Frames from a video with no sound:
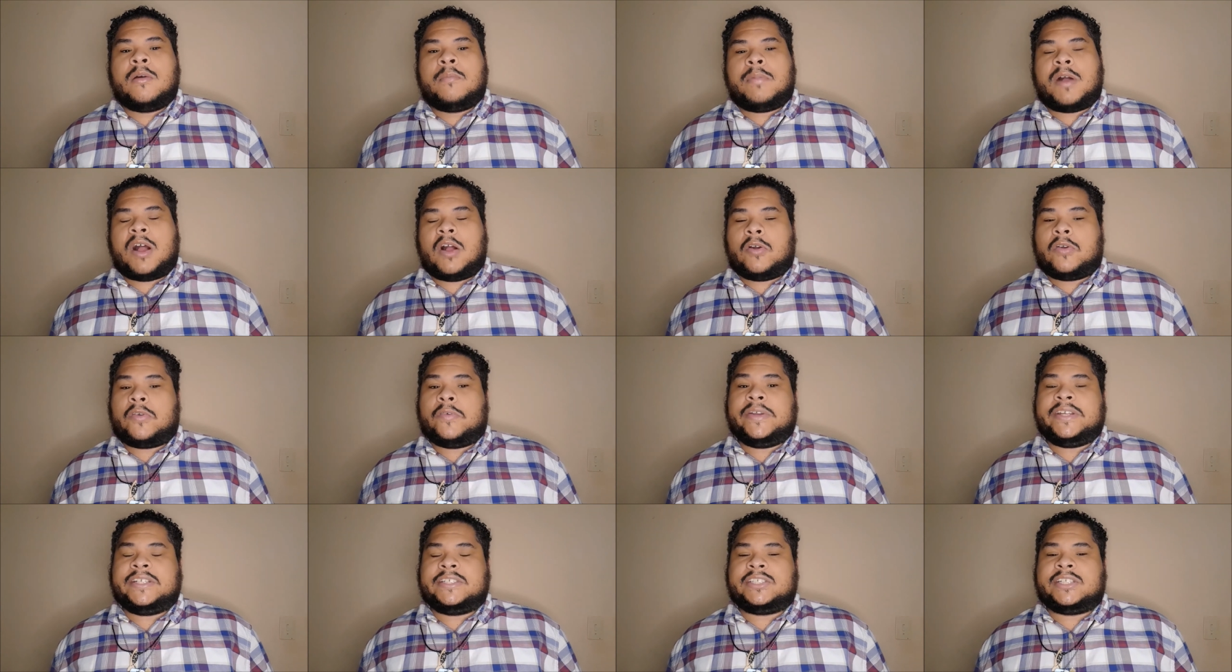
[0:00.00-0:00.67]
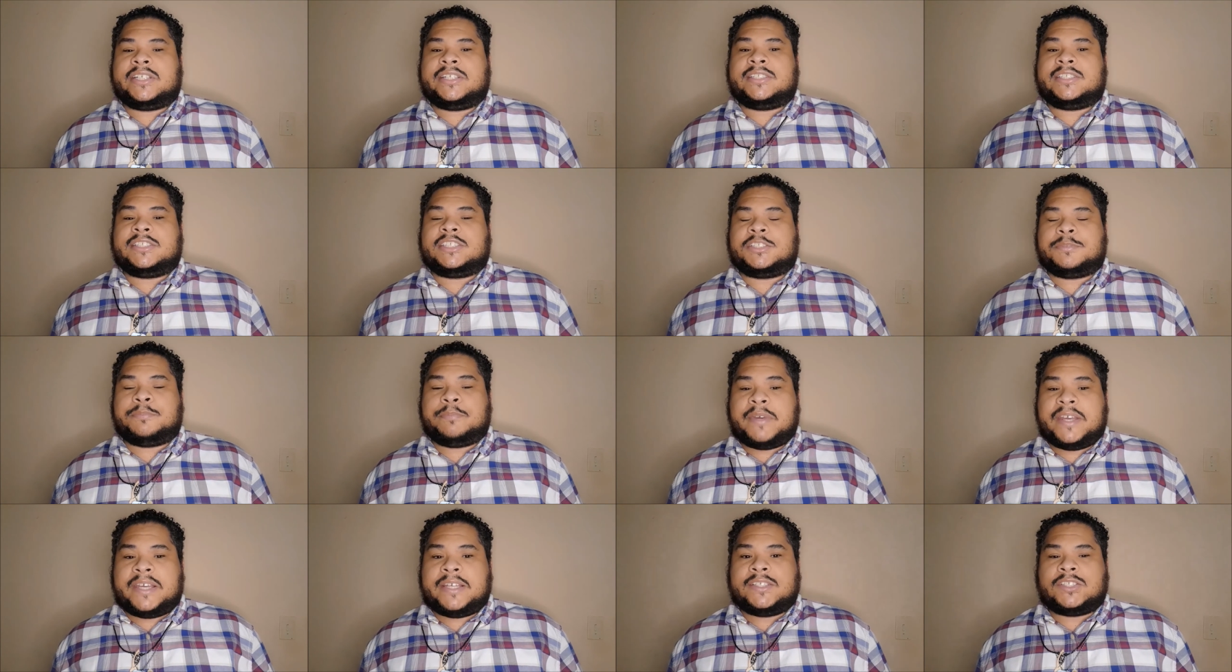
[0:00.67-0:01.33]
Power Ranger in
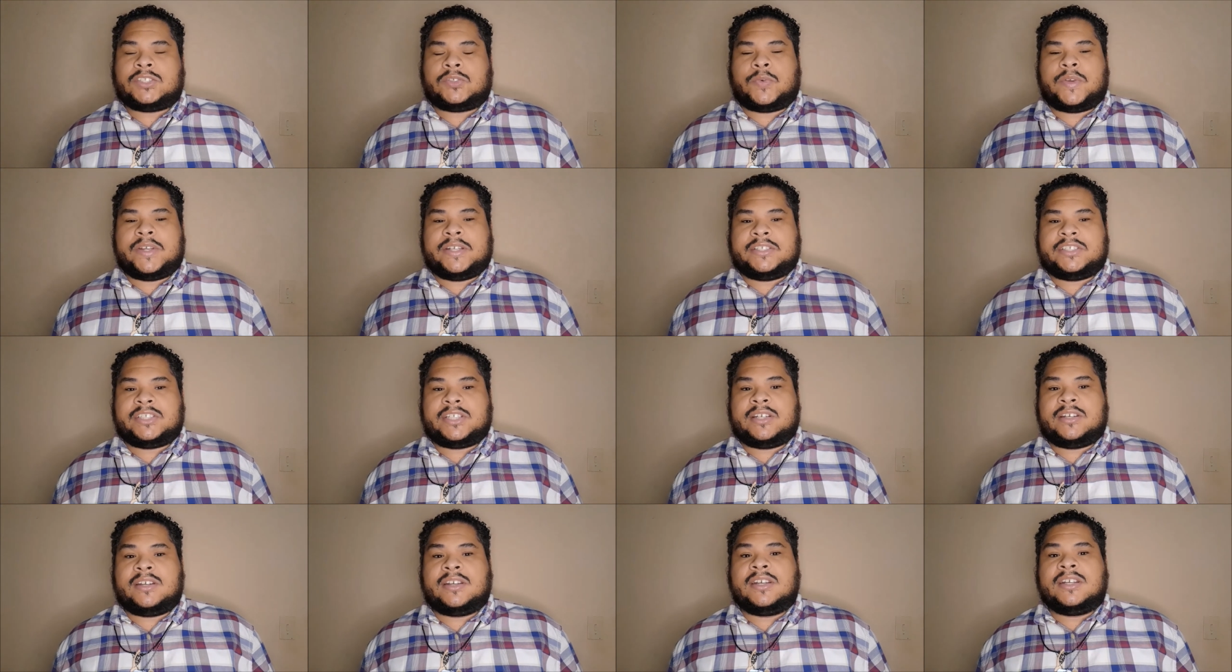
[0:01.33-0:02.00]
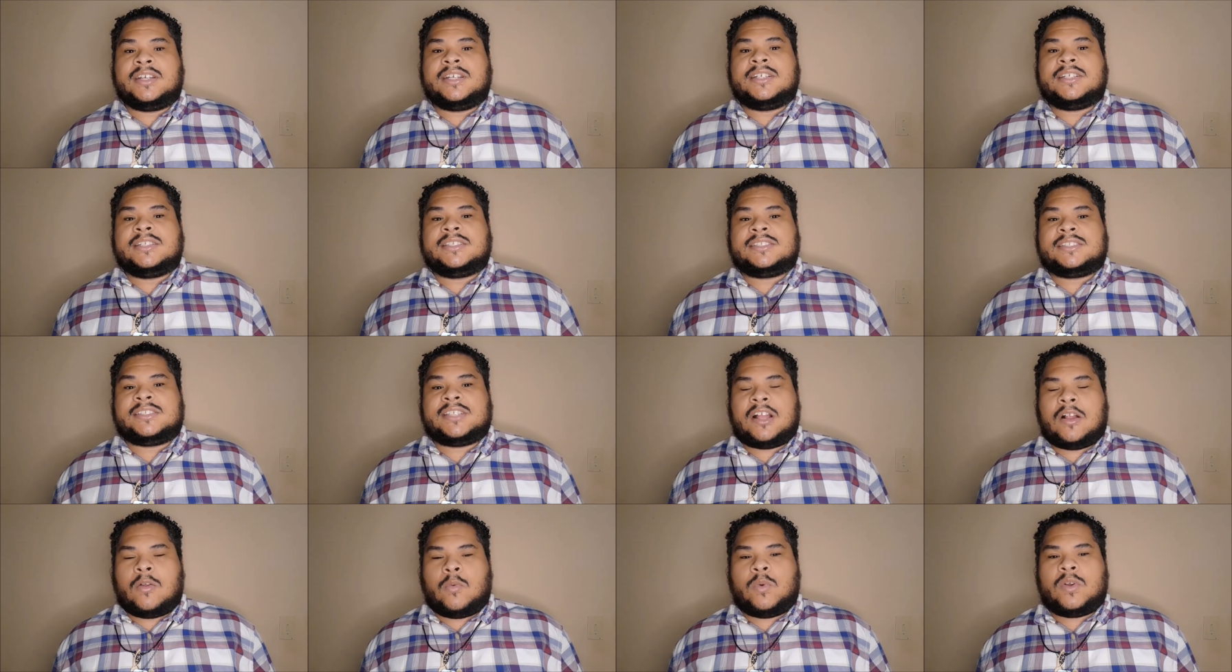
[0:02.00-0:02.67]
Space Ranger,
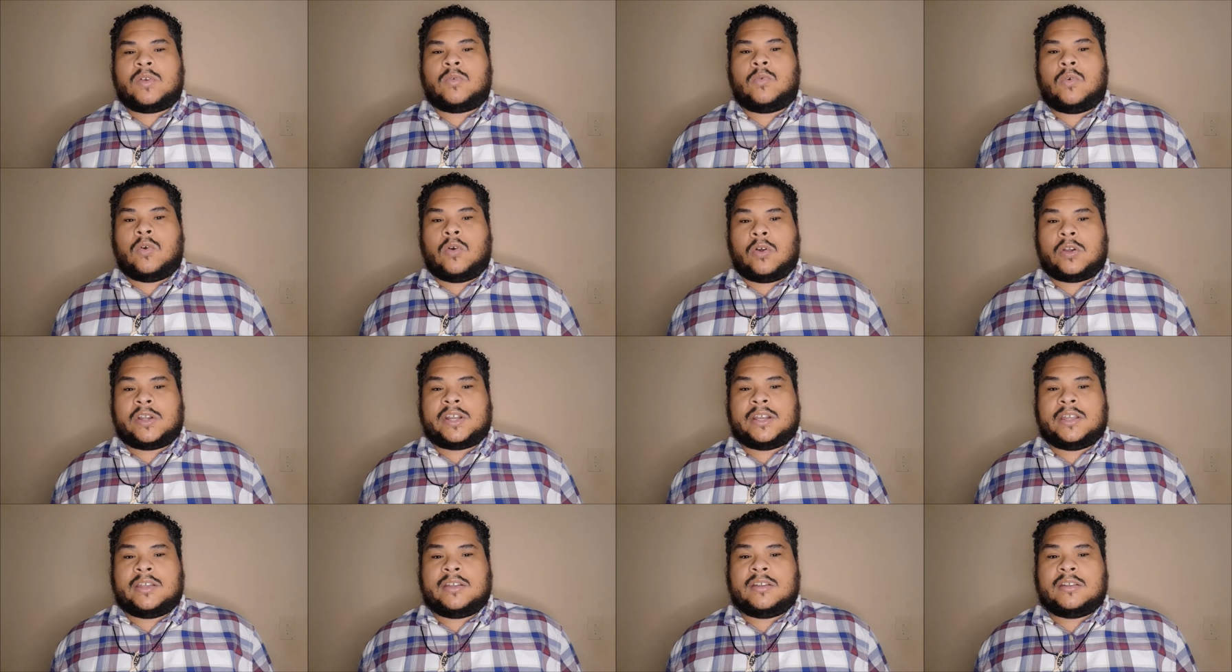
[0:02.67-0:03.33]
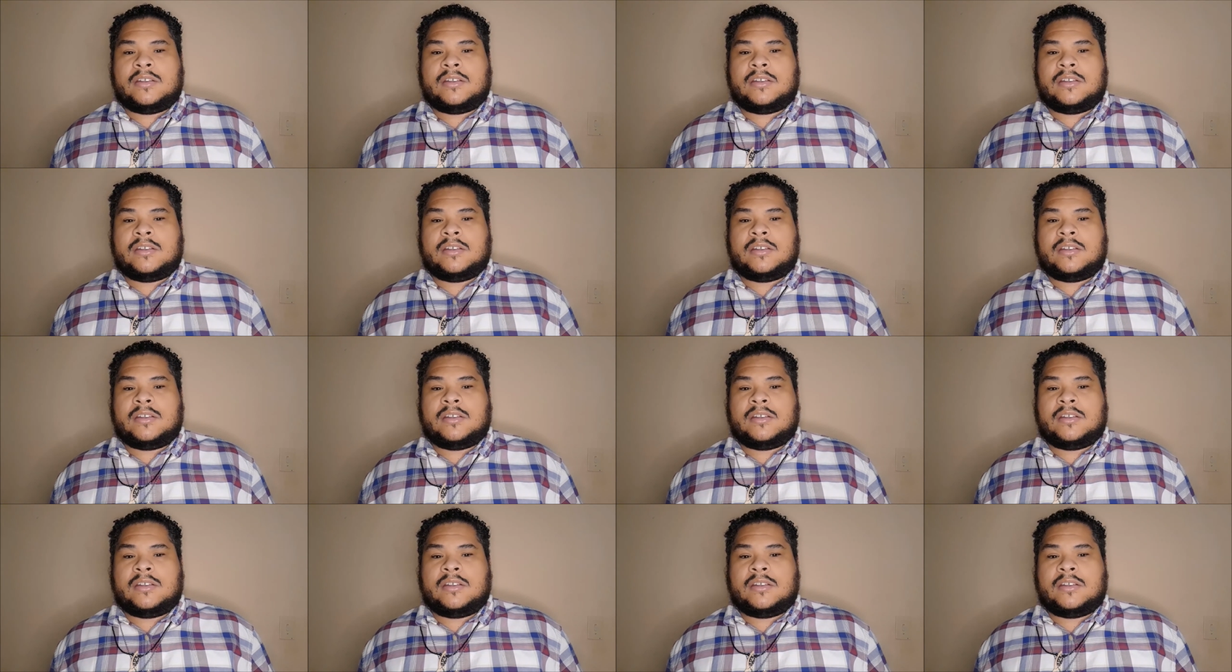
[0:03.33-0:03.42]
Selwyn Ward.